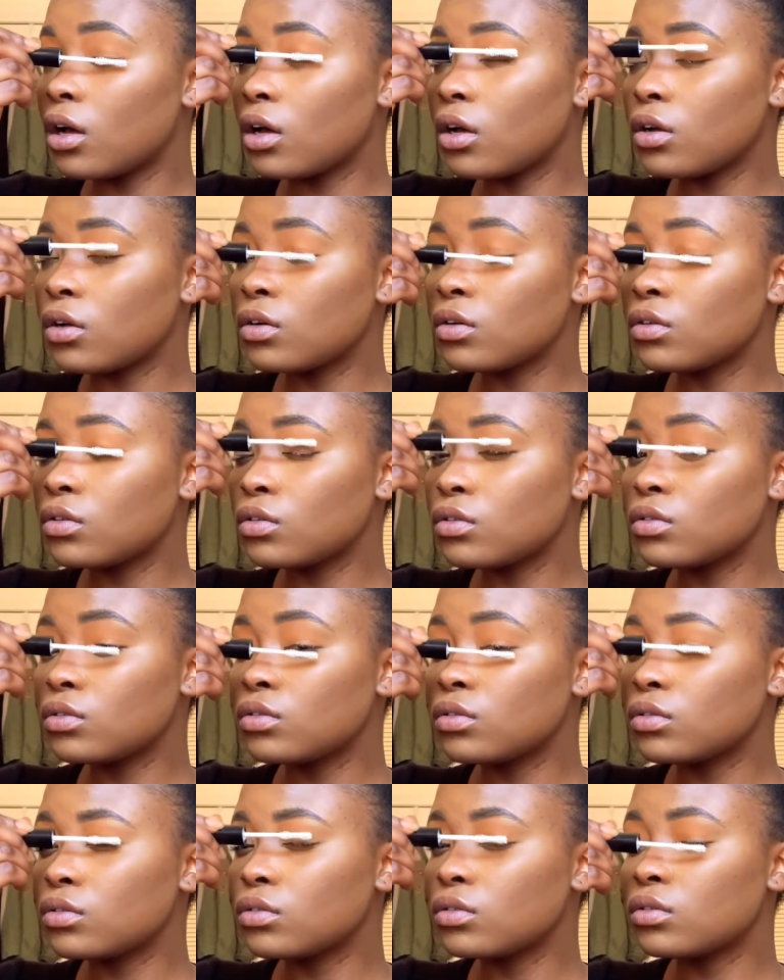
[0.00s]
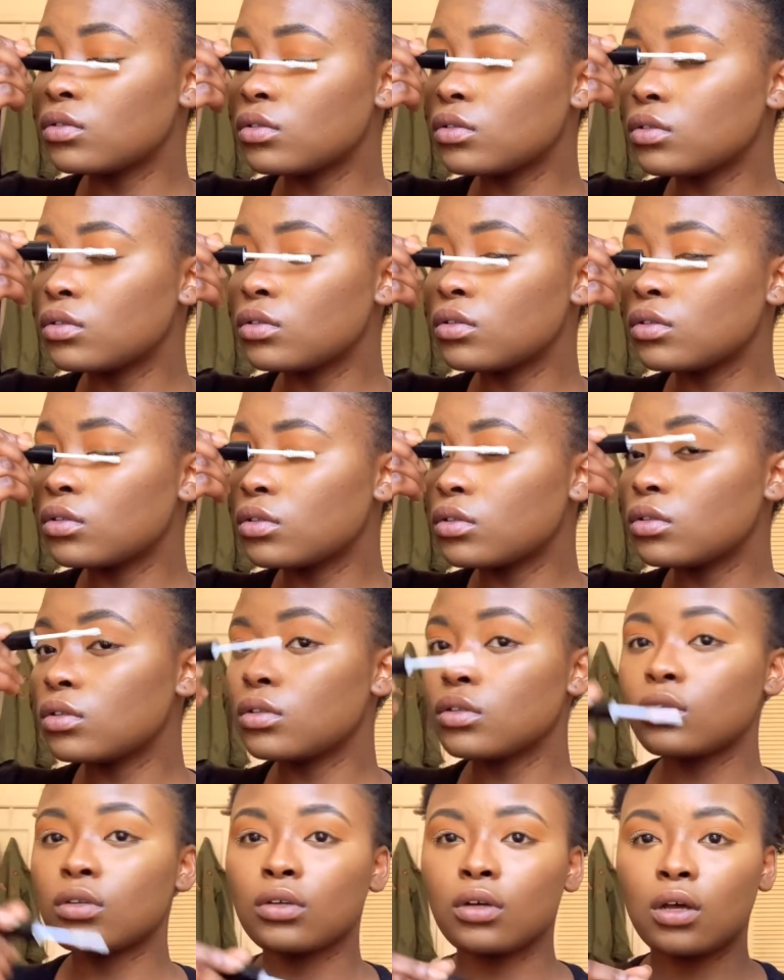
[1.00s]
Oh,
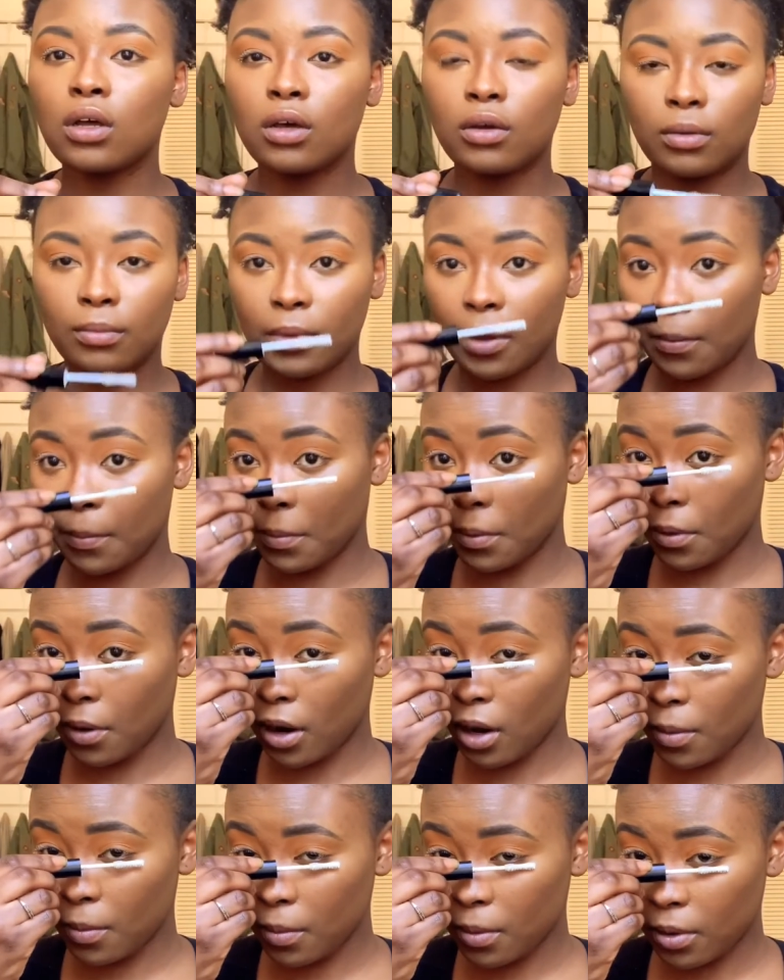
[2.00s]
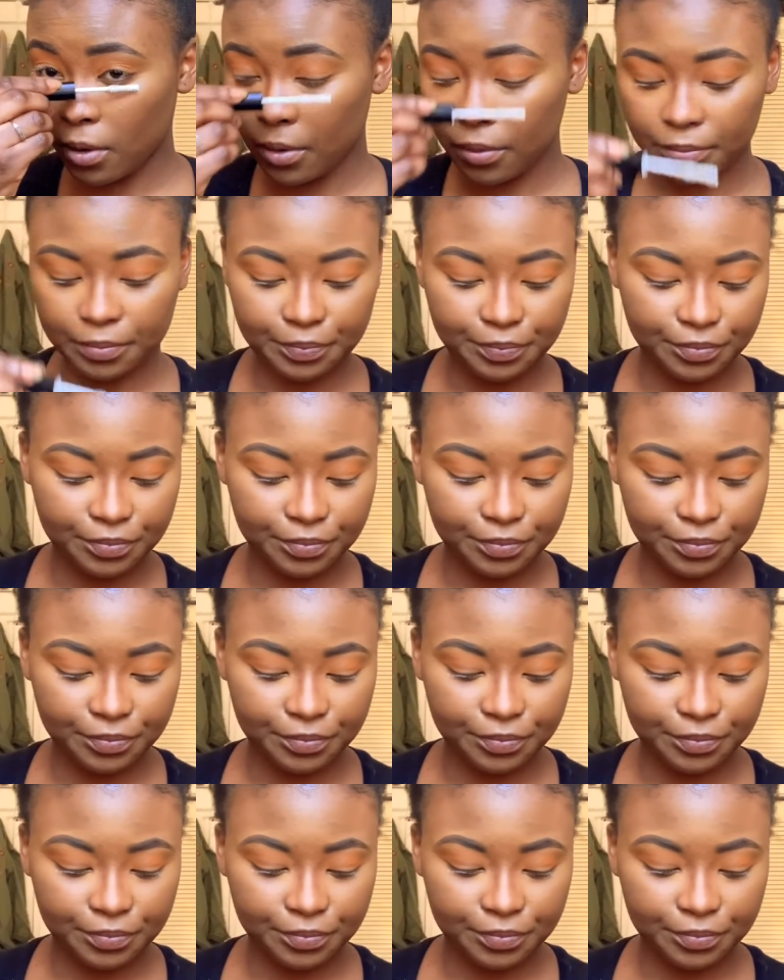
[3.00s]
I have my primer.